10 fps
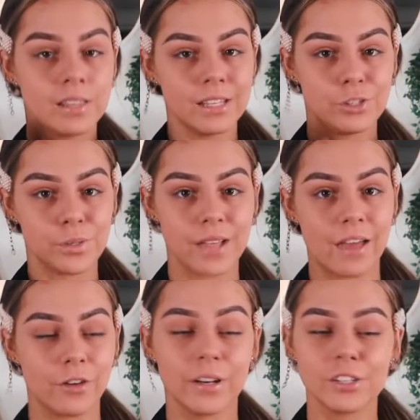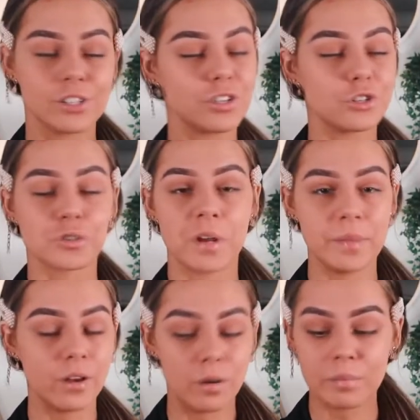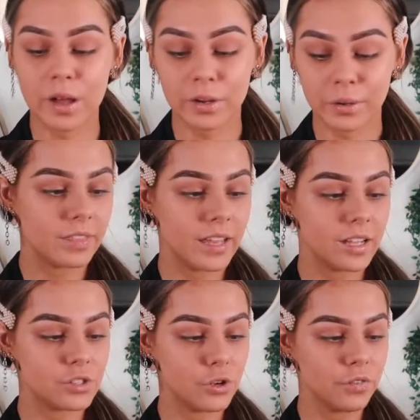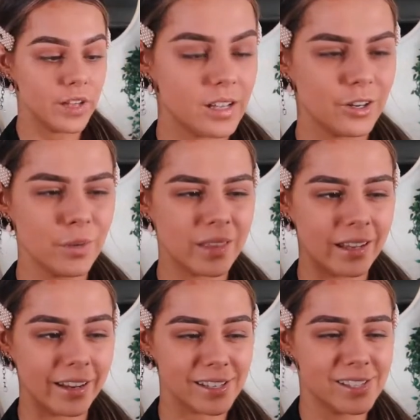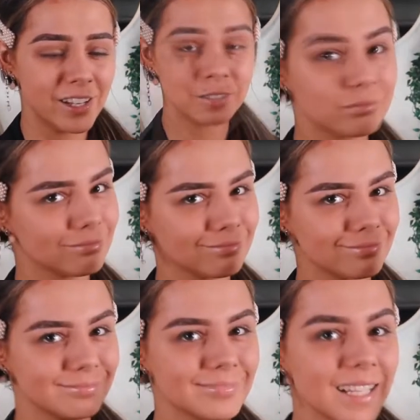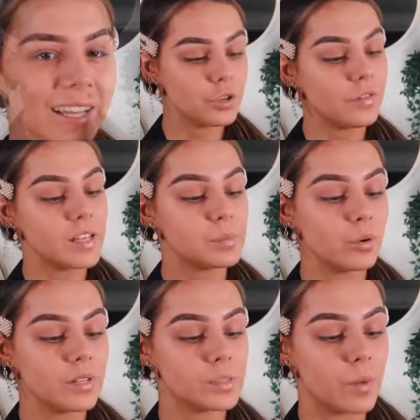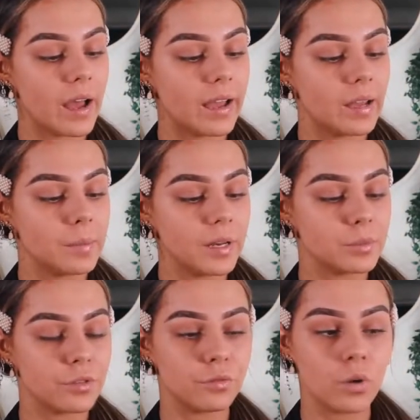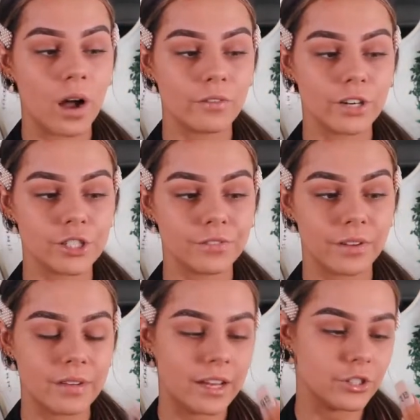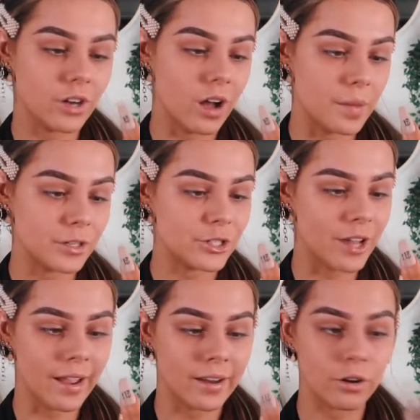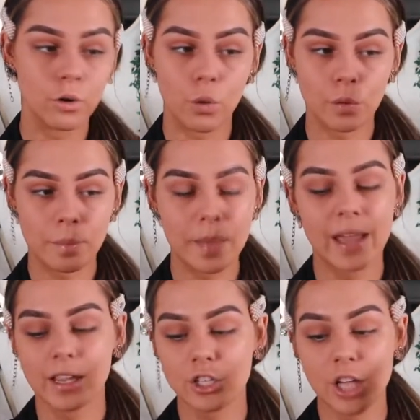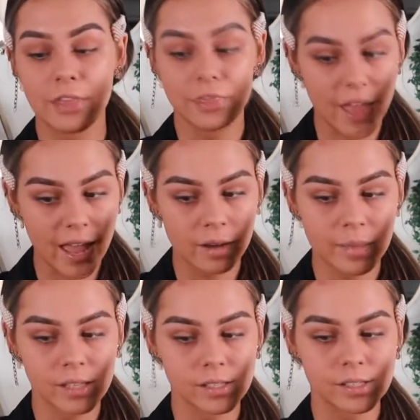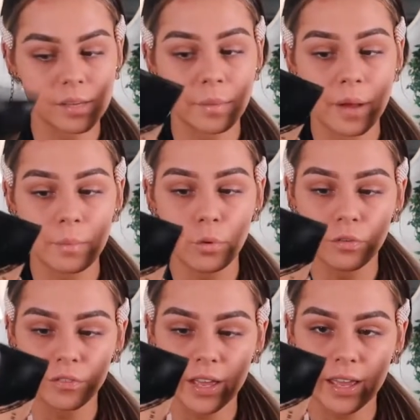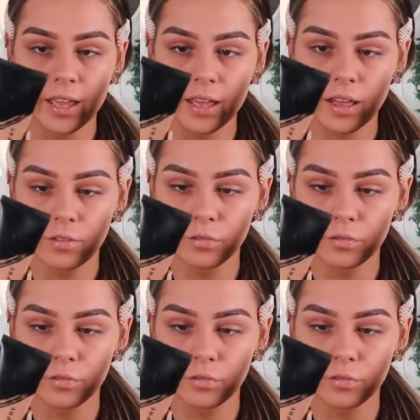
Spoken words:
these two together and it's just a dreamy combo. The Too Faced, I don't know where the lid is. Too Faced Born This Way medium to full coverage foundation. I'm in shade Golden Beige, and then mix in some of my Morphe,